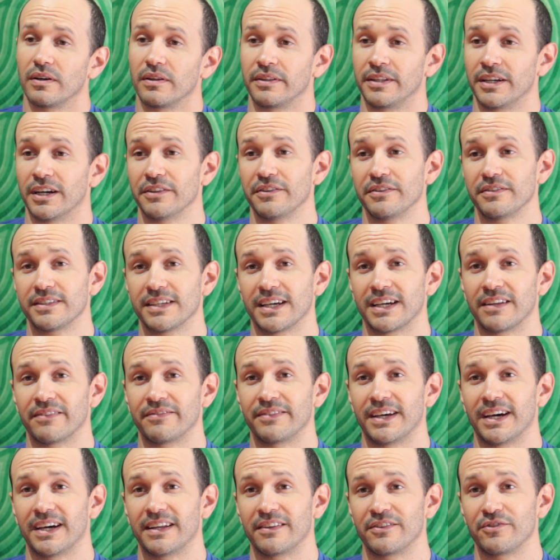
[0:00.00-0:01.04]
the other side of
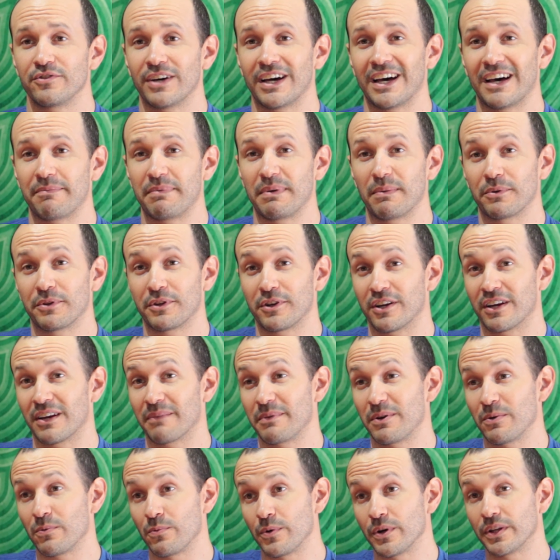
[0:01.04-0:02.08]
that is you have people that are going
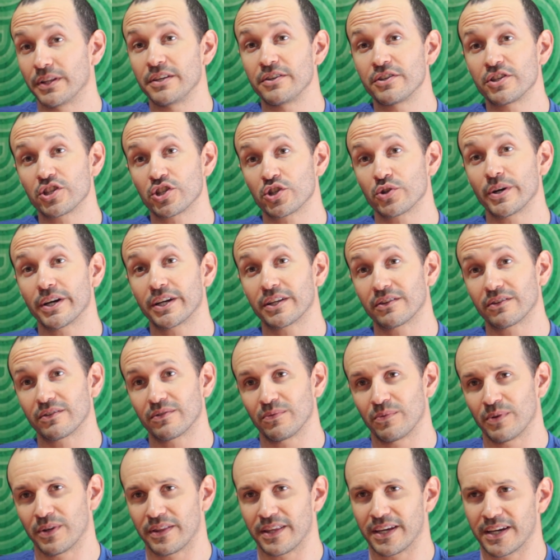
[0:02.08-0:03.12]
to be really strict
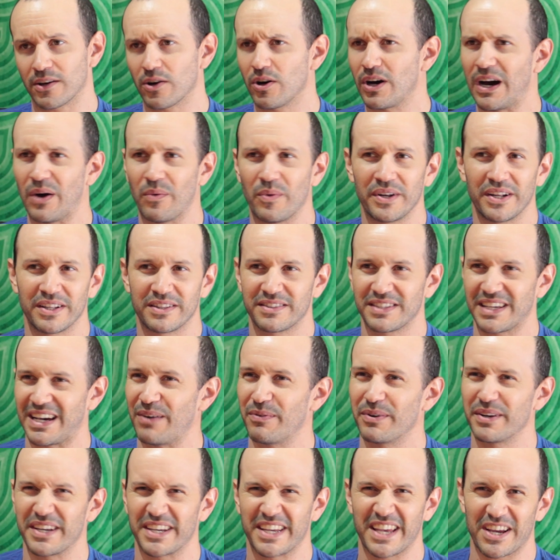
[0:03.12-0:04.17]
with like, oh, I
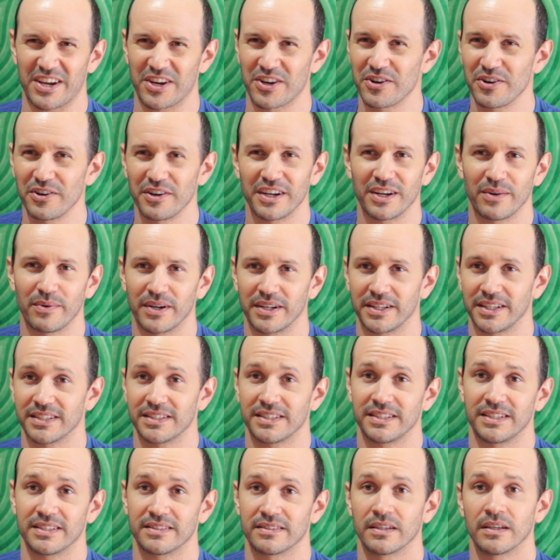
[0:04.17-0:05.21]
want to get good, I want
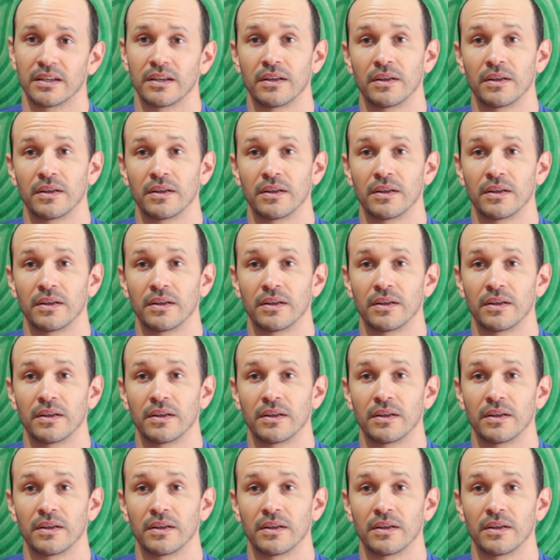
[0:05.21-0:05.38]
this and this.